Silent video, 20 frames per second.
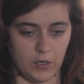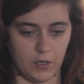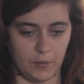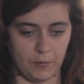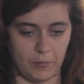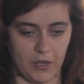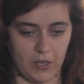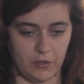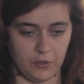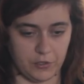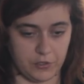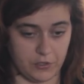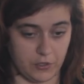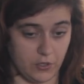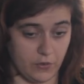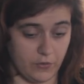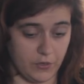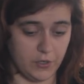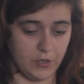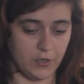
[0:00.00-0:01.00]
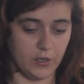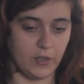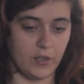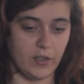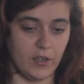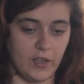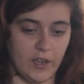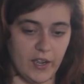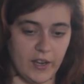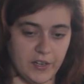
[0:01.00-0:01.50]
Apollo server.
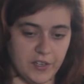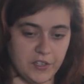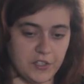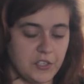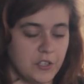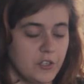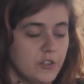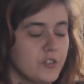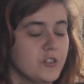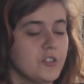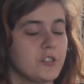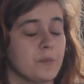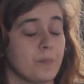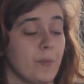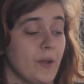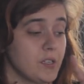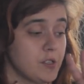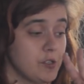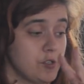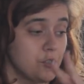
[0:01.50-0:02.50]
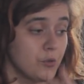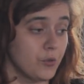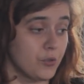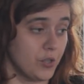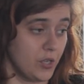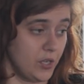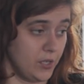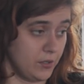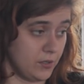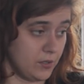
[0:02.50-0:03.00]
And in here, you need to pass 2
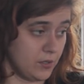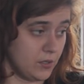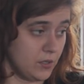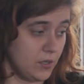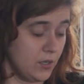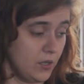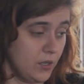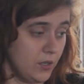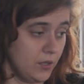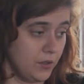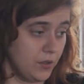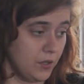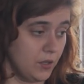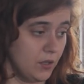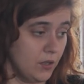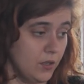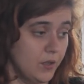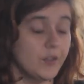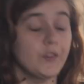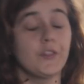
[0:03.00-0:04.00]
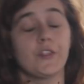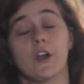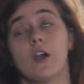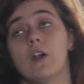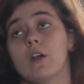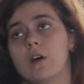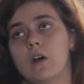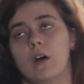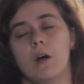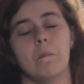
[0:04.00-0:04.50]
things. There
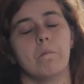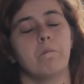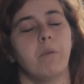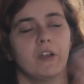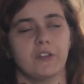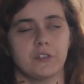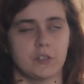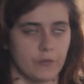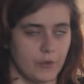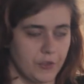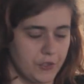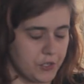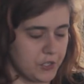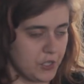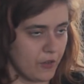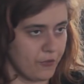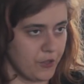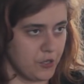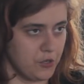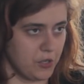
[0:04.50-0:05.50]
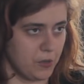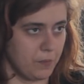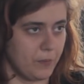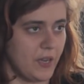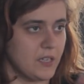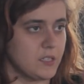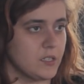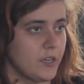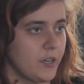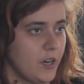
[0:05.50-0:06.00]
are a bunch of other stuff that you can
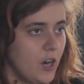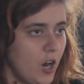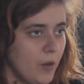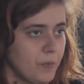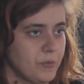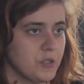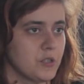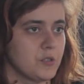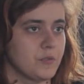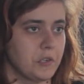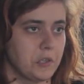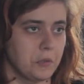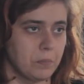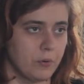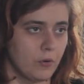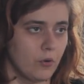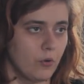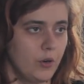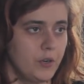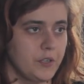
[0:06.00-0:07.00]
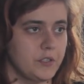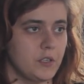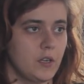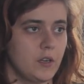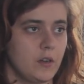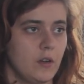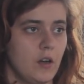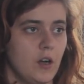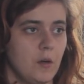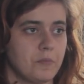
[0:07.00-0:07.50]
pass, like options for the port
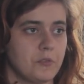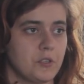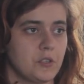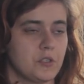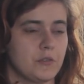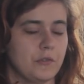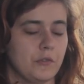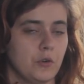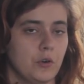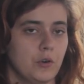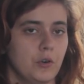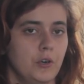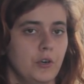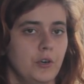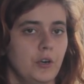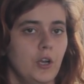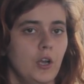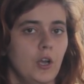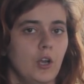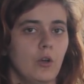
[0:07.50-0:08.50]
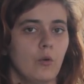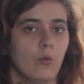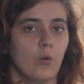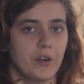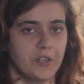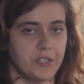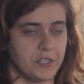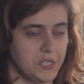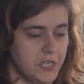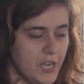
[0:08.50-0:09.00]
and options for
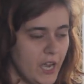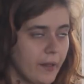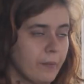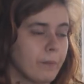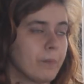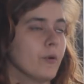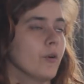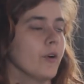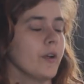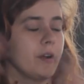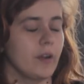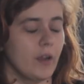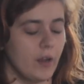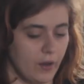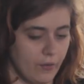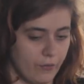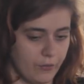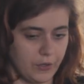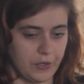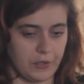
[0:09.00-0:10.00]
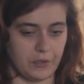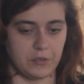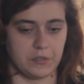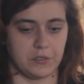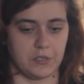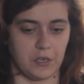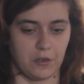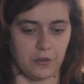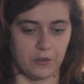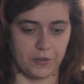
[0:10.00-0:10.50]
what is the endpoint, every
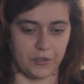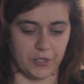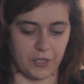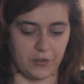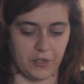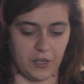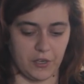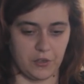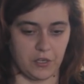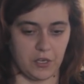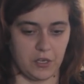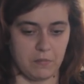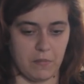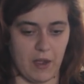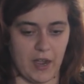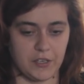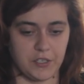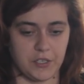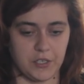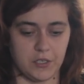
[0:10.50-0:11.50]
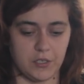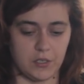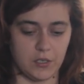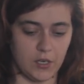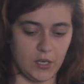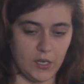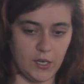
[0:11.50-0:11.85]
single thing that you can imagine.